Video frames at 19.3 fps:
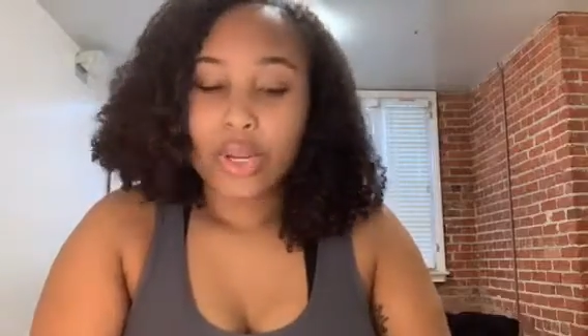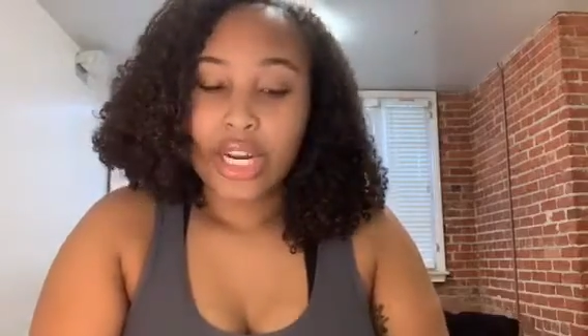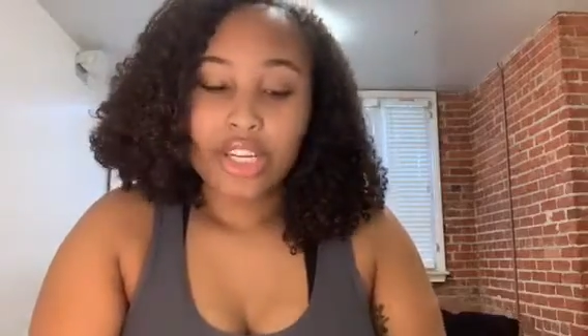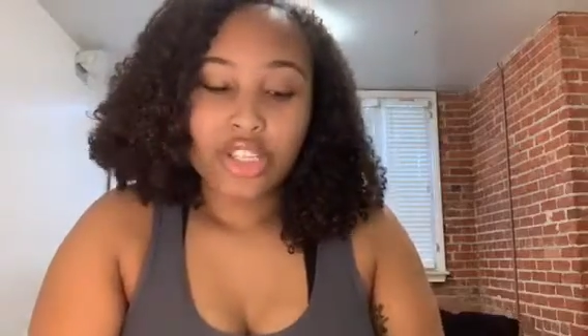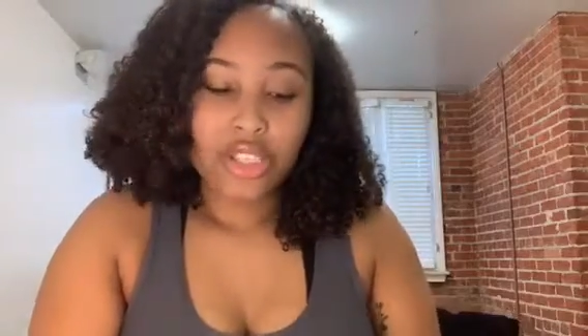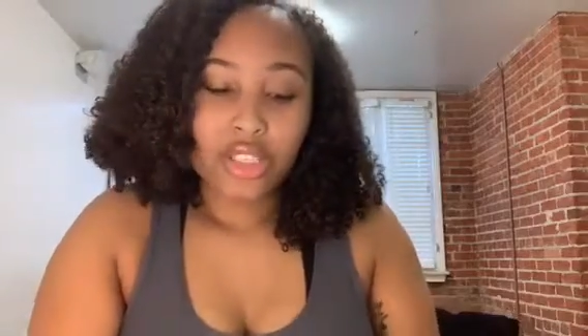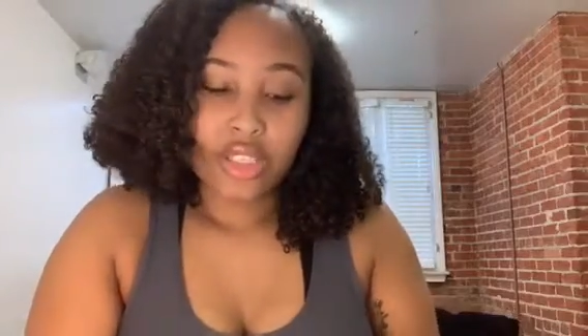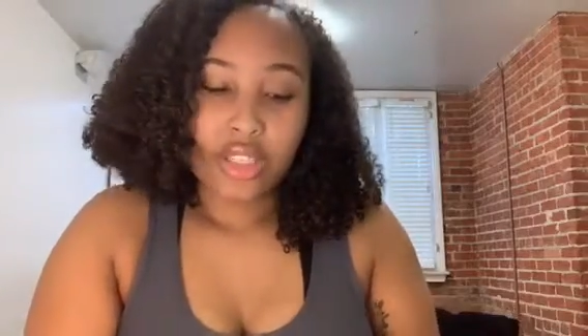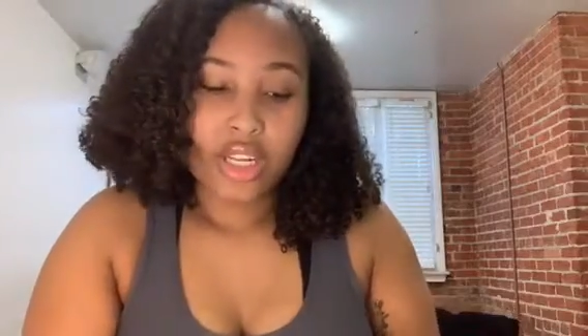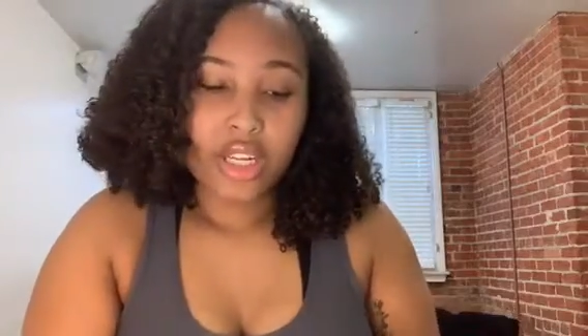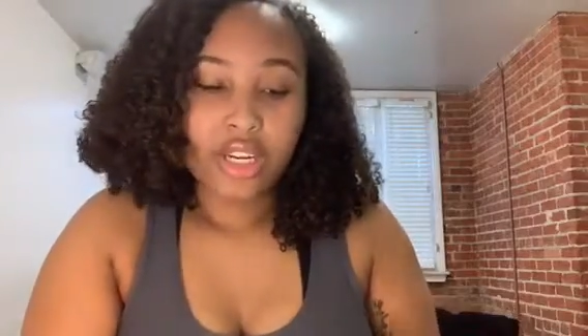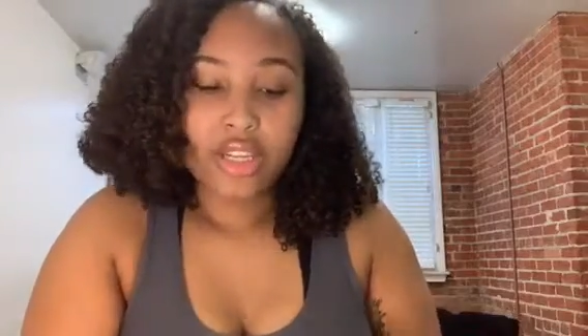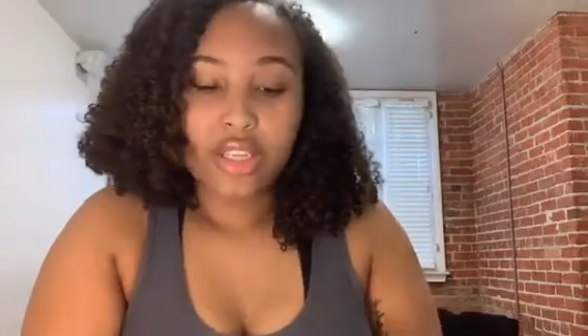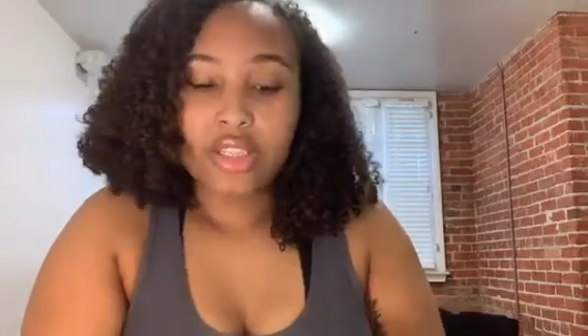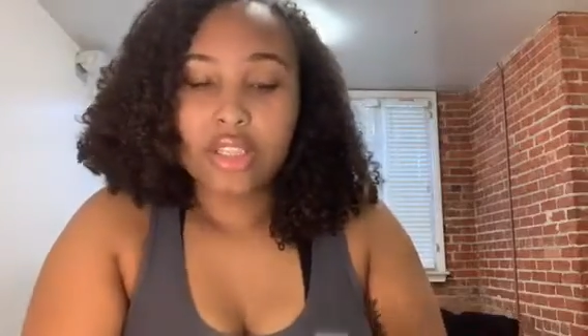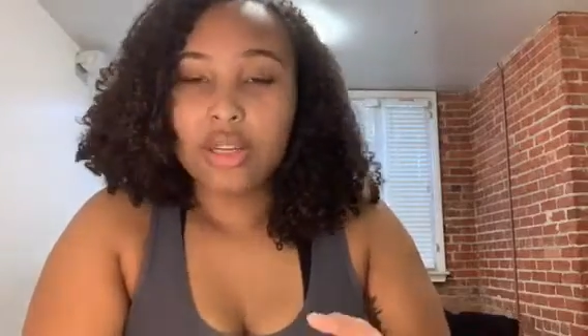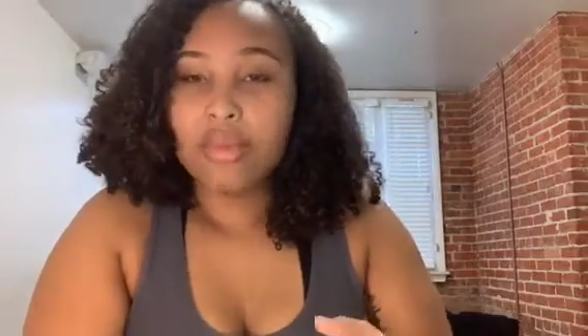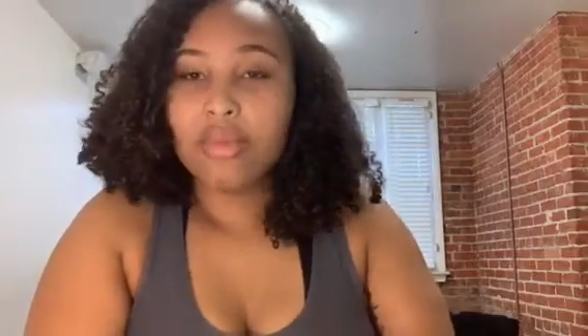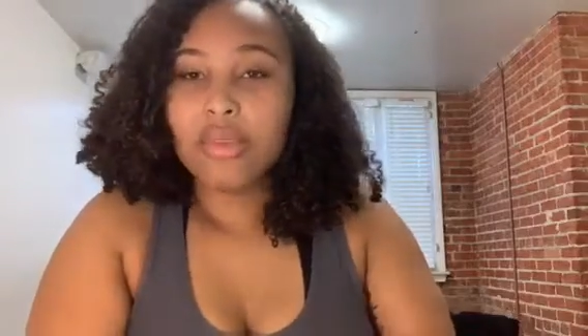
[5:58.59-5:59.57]
I just needed
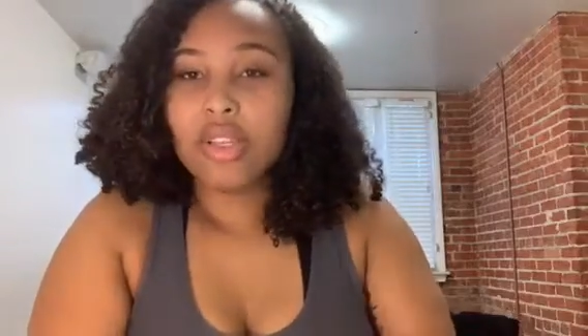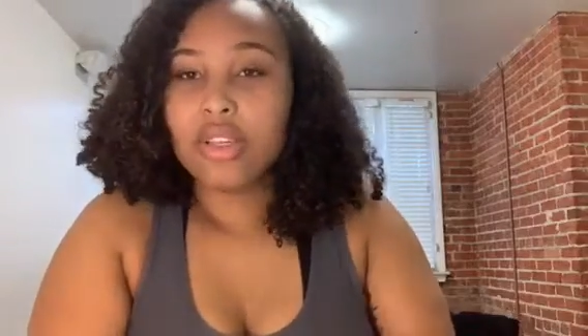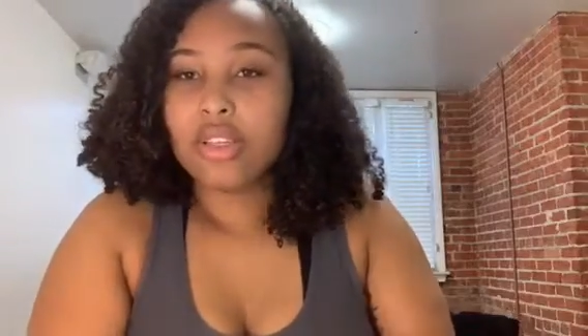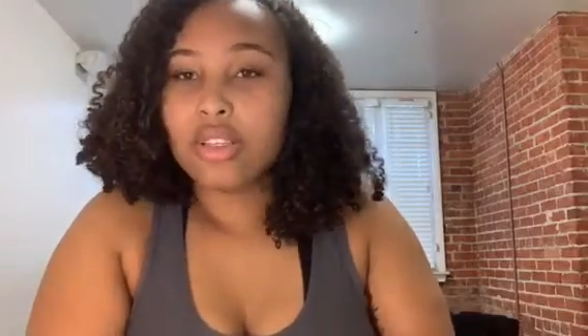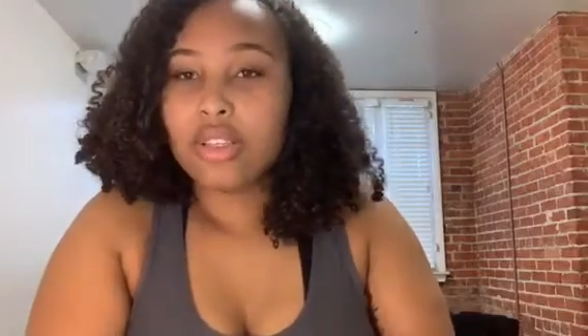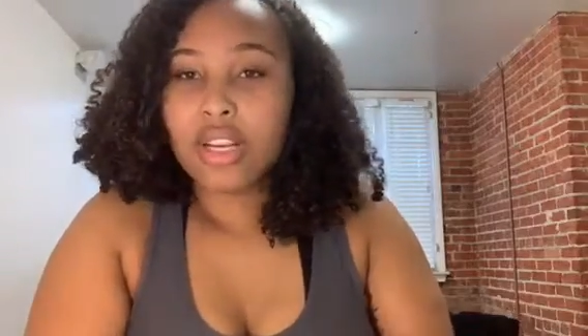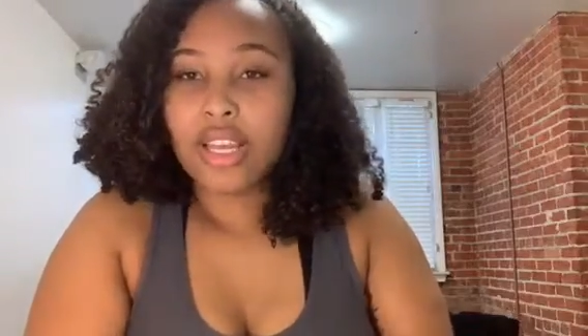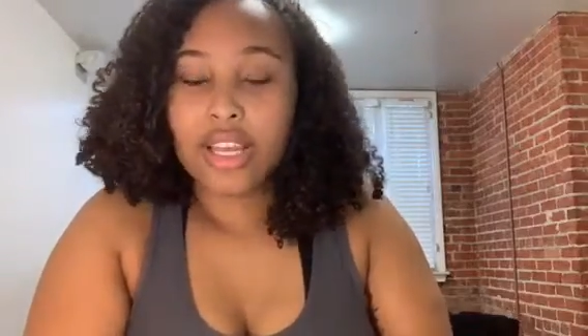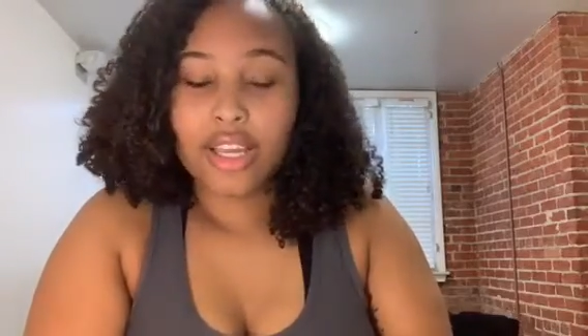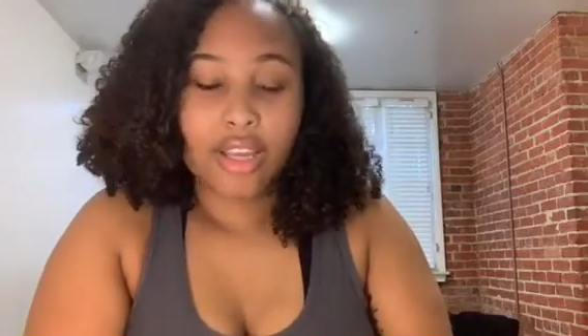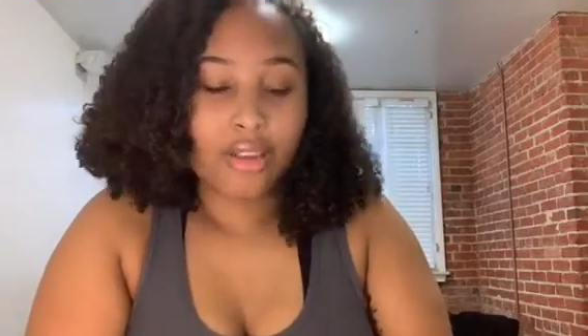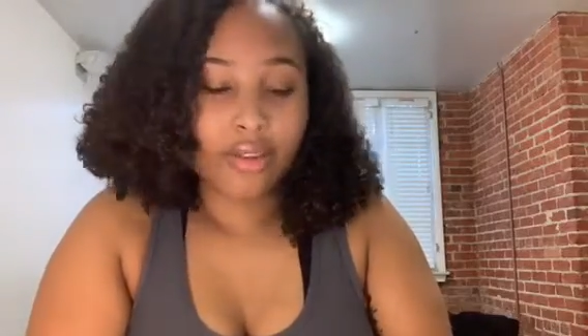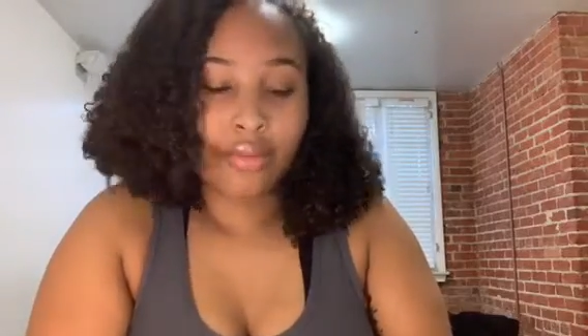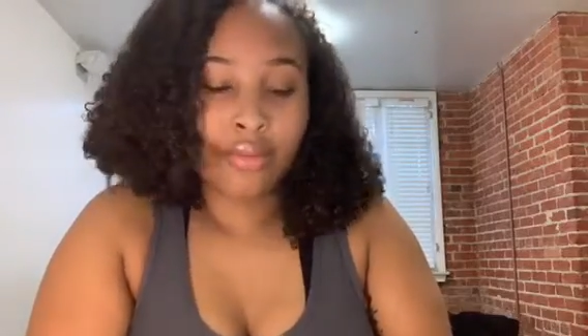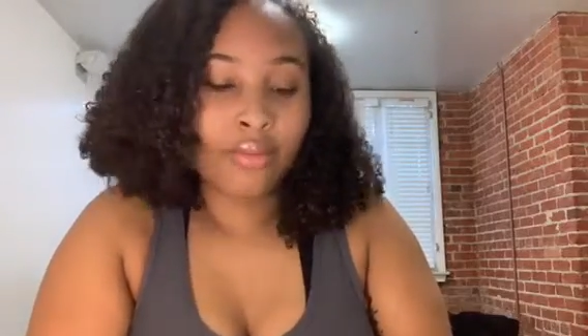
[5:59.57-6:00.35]
something to like